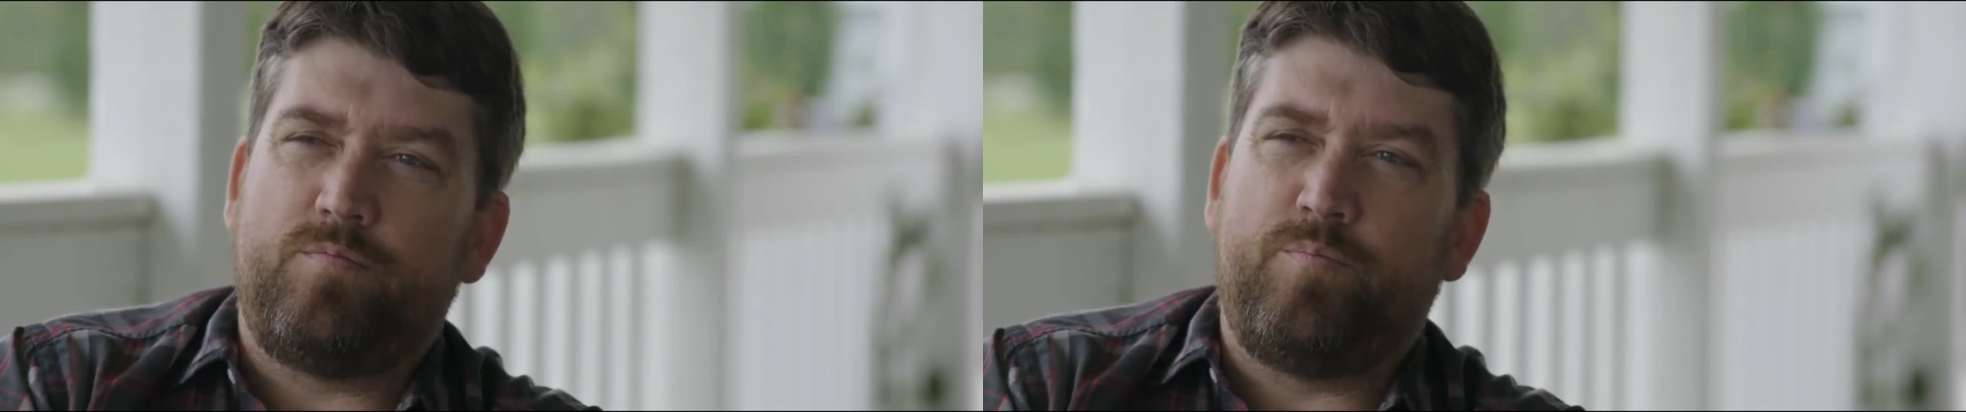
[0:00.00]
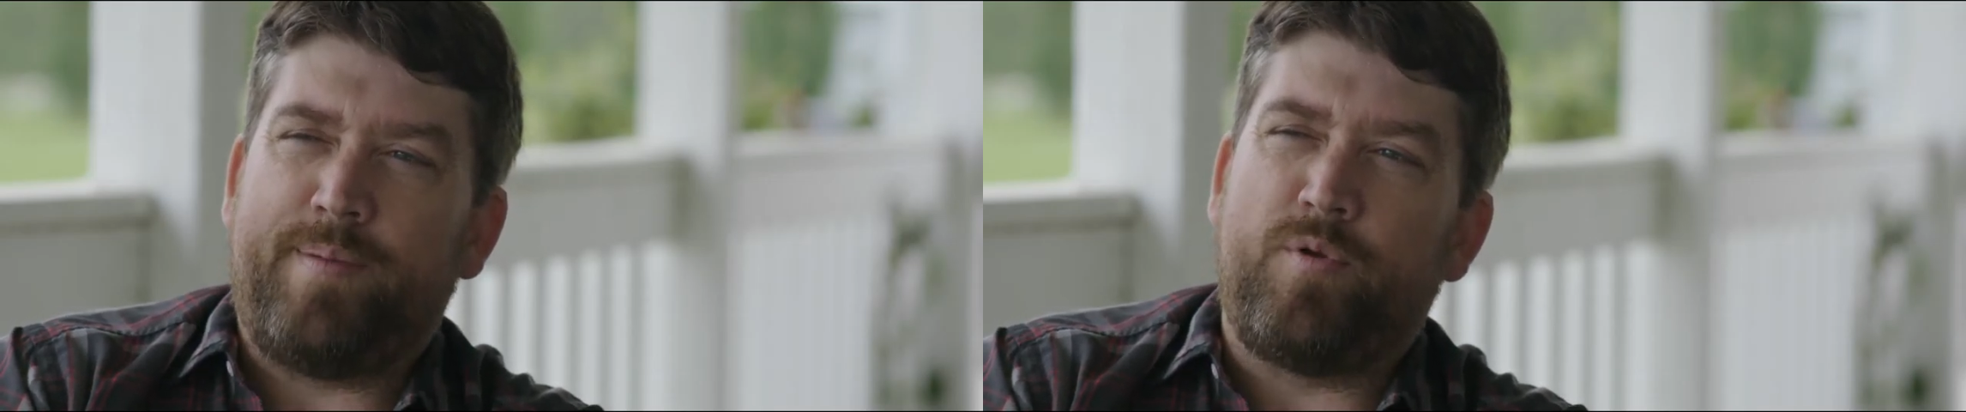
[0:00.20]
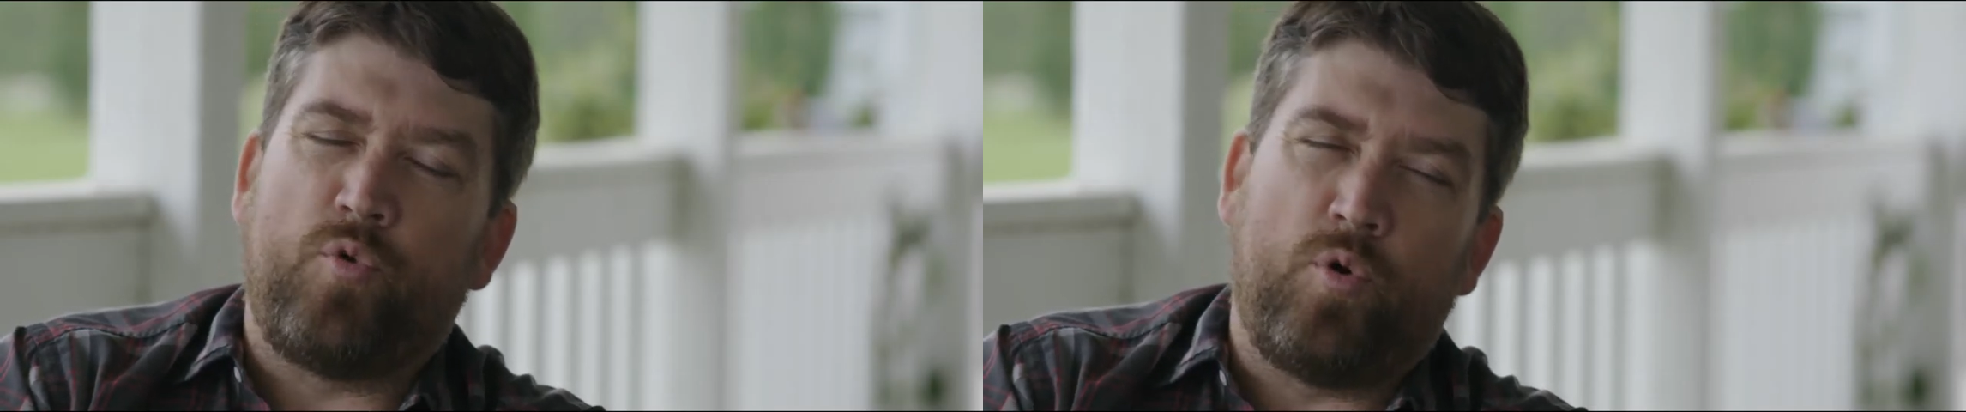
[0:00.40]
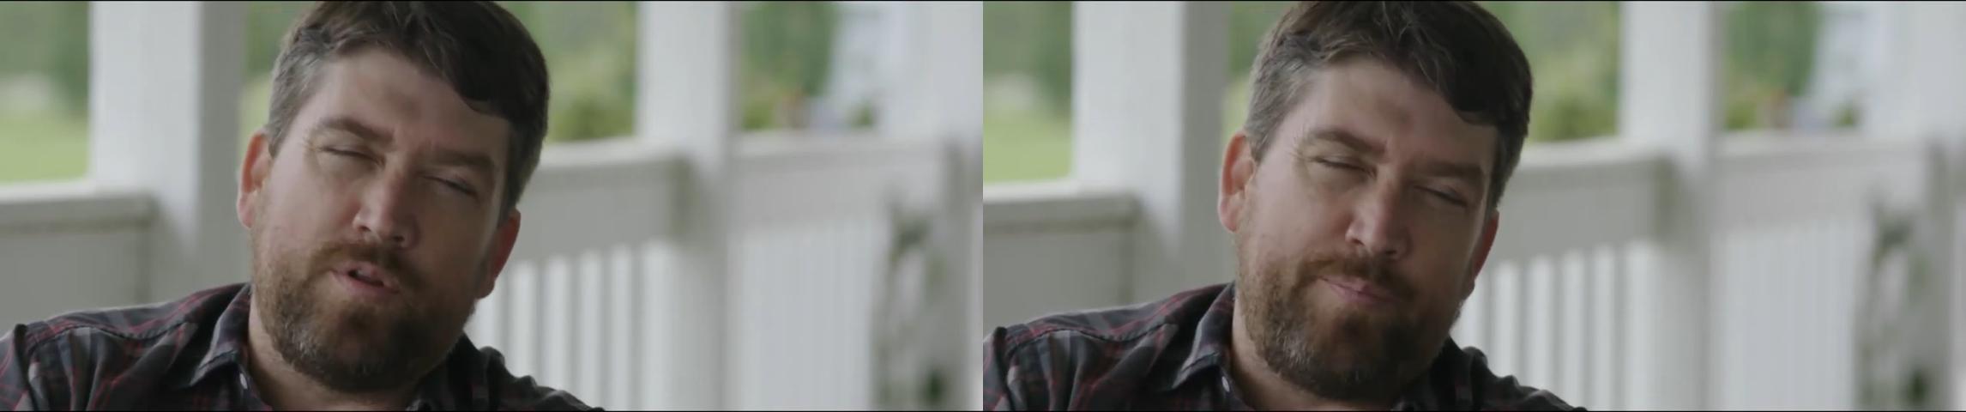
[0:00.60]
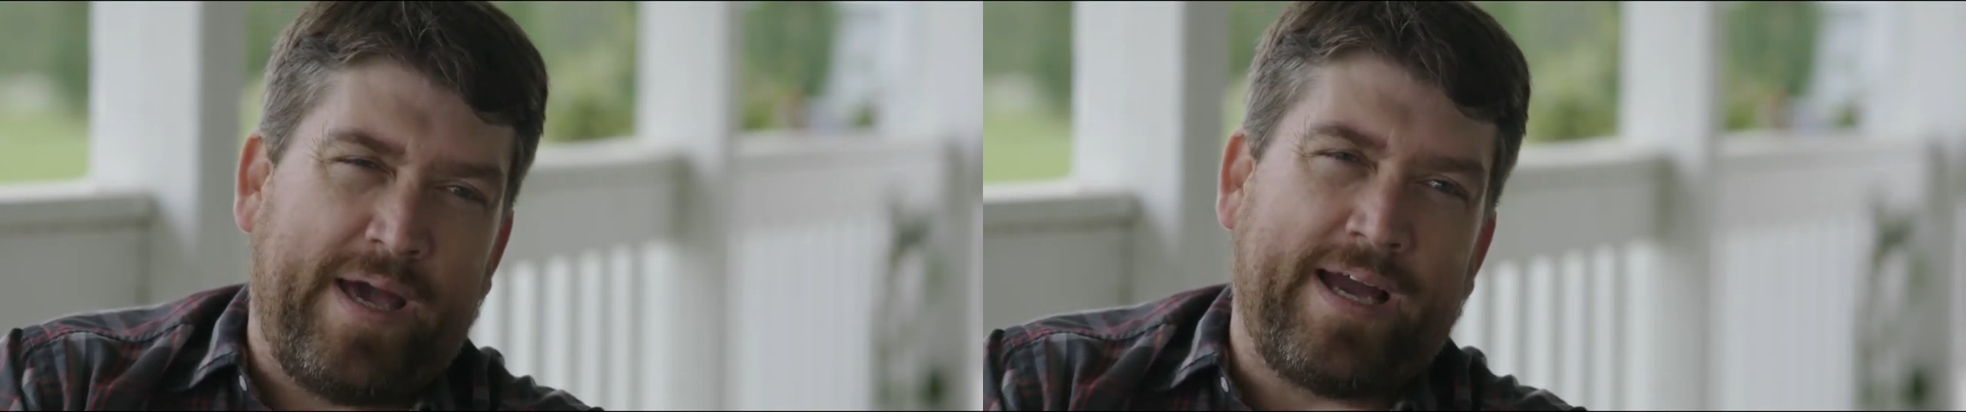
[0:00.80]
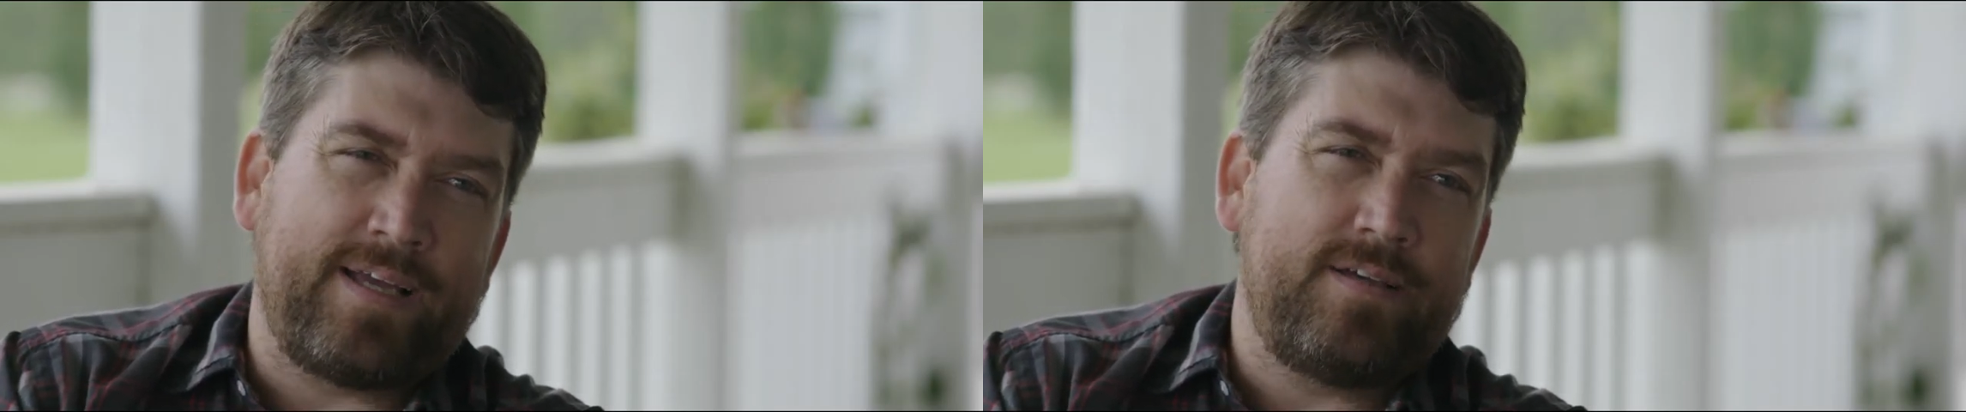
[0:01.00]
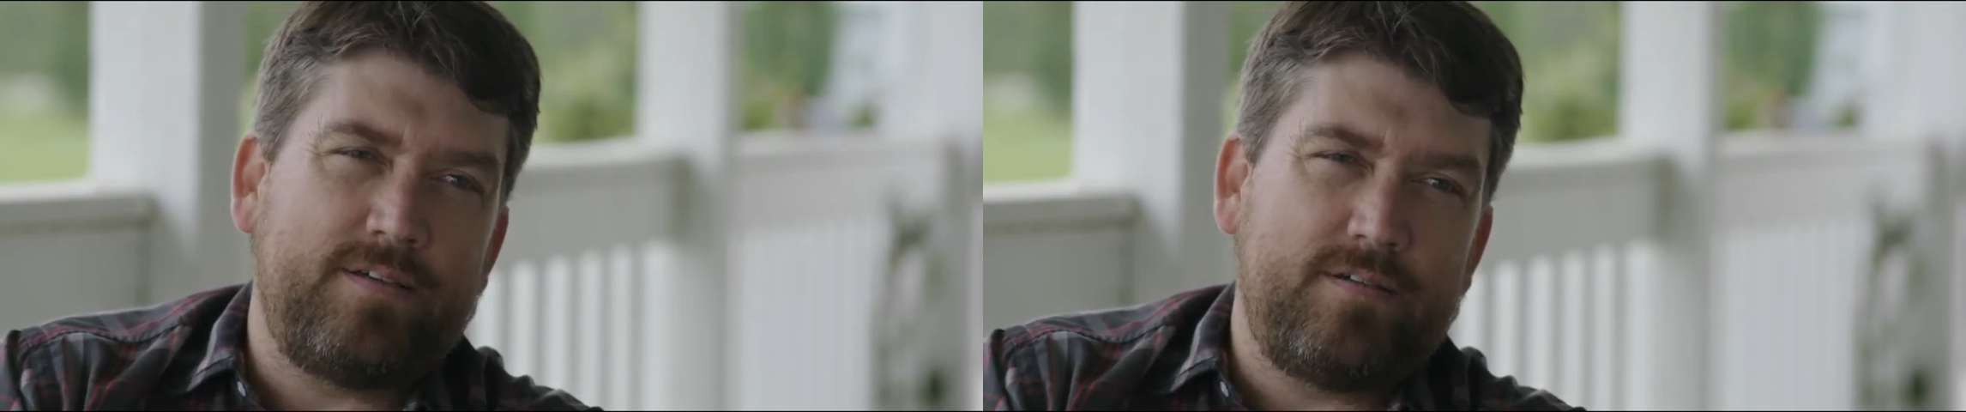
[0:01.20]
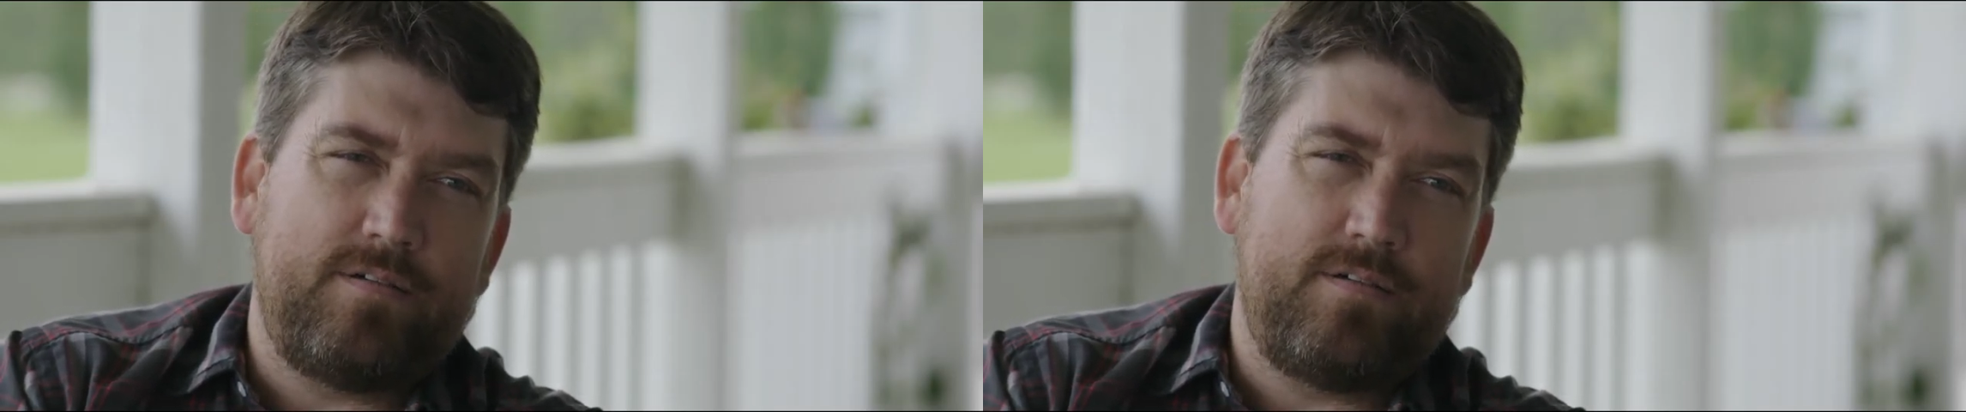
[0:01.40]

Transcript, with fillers: maybe roll it back